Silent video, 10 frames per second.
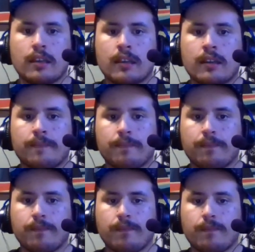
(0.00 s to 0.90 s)

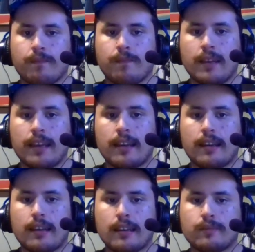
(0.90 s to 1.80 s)

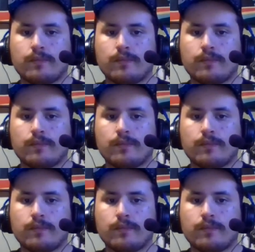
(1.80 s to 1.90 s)
Nothing is said.